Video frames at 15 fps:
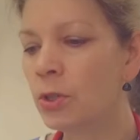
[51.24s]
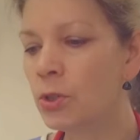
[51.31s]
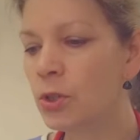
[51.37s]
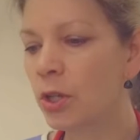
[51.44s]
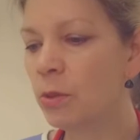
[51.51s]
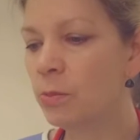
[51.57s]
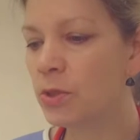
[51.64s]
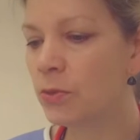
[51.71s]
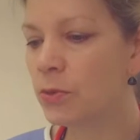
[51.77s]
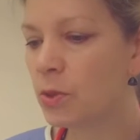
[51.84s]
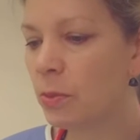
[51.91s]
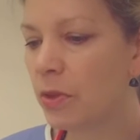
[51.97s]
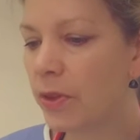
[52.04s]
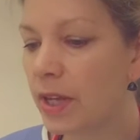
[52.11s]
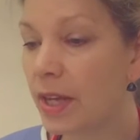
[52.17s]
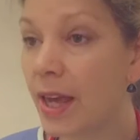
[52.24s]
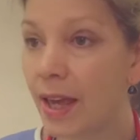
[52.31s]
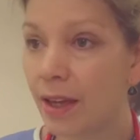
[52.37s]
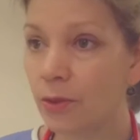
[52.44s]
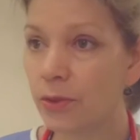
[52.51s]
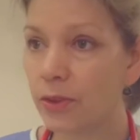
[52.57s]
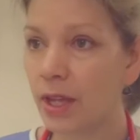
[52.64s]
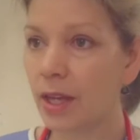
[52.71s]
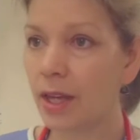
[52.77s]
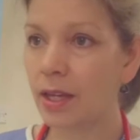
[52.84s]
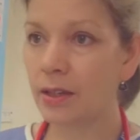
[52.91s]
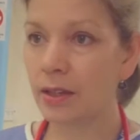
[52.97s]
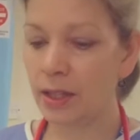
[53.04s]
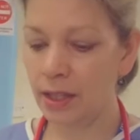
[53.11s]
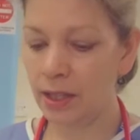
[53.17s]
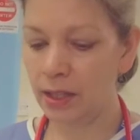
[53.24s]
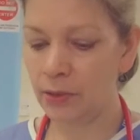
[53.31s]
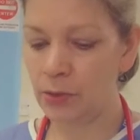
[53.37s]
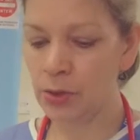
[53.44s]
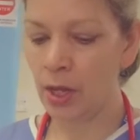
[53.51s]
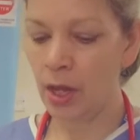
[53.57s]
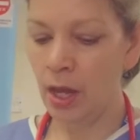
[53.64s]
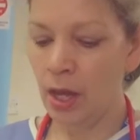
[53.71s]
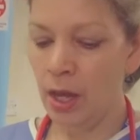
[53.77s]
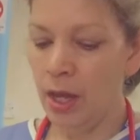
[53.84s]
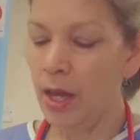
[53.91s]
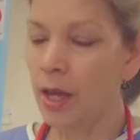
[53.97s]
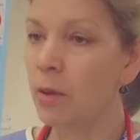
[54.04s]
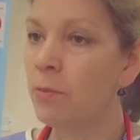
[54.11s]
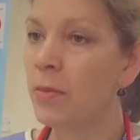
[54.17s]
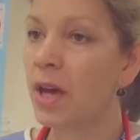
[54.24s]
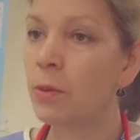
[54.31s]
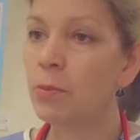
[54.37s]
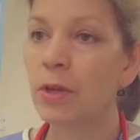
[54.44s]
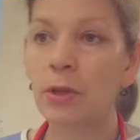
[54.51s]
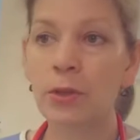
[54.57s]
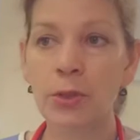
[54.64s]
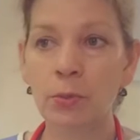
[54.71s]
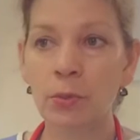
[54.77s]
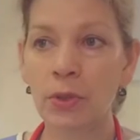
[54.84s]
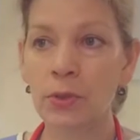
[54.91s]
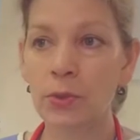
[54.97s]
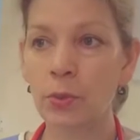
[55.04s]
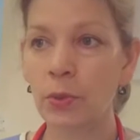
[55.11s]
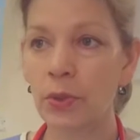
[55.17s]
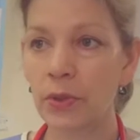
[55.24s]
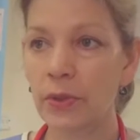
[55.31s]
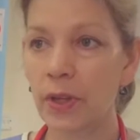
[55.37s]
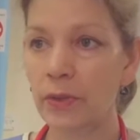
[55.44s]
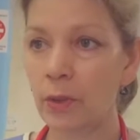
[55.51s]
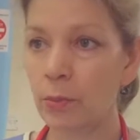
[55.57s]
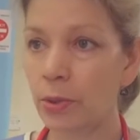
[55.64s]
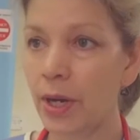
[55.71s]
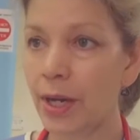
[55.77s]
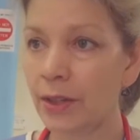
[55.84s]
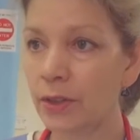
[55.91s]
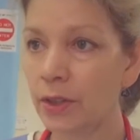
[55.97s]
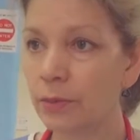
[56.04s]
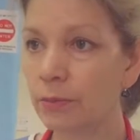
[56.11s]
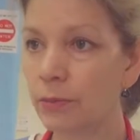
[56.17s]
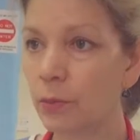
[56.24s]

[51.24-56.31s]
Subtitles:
in terms of some of the healthcare needs, it might be someone's worried that they're pregnant.